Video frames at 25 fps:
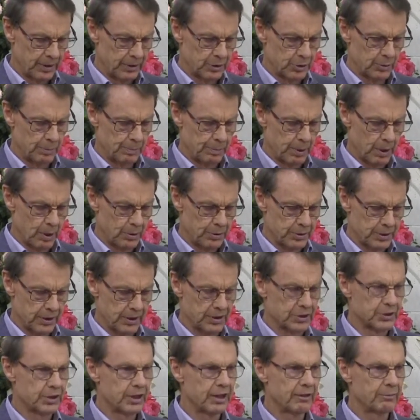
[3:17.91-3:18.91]
to
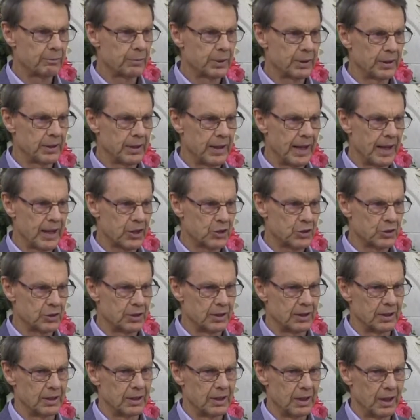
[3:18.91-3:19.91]
protest government
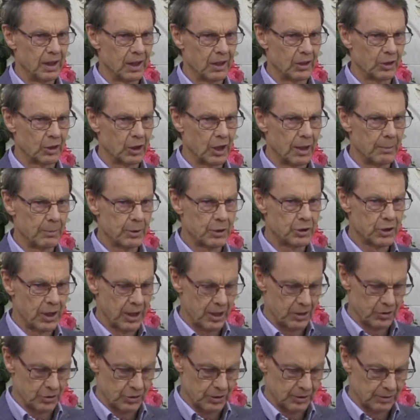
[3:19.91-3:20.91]
inaction on climate
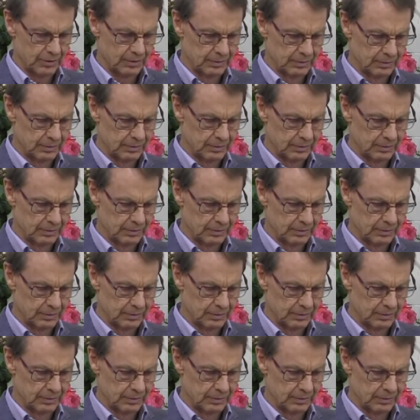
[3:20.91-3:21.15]
change.